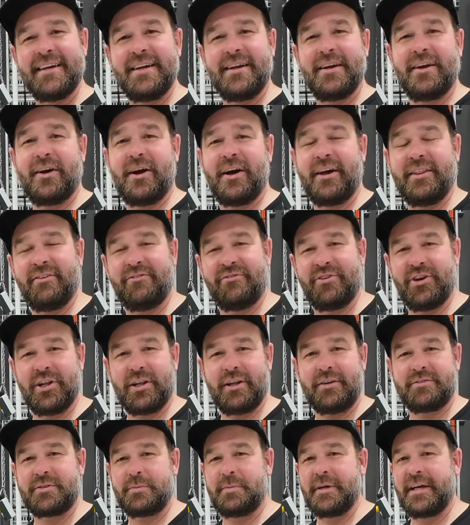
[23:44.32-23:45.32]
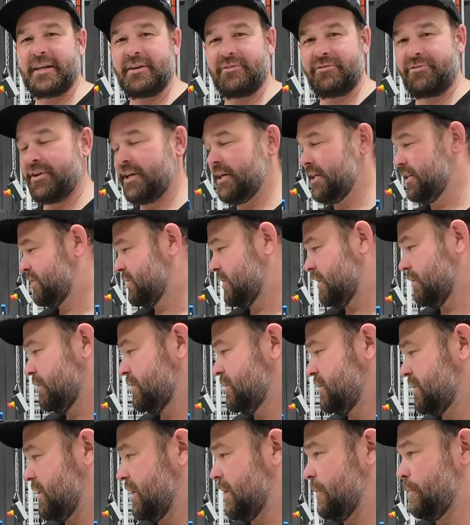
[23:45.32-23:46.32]
All right, the Verloff's about to finish, so we're
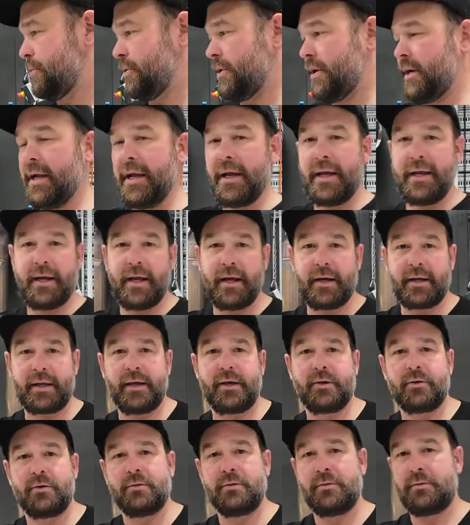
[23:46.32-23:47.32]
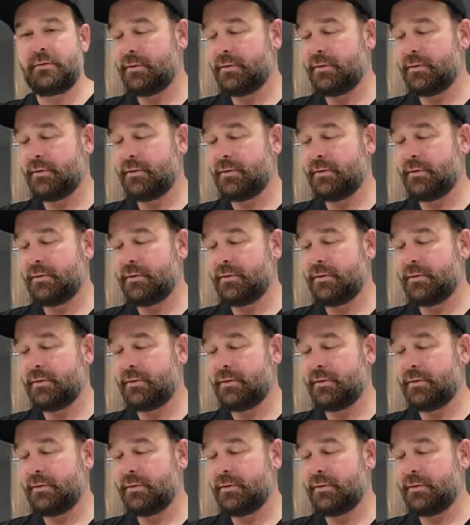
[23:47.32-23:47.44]
just going to preheat our kettle.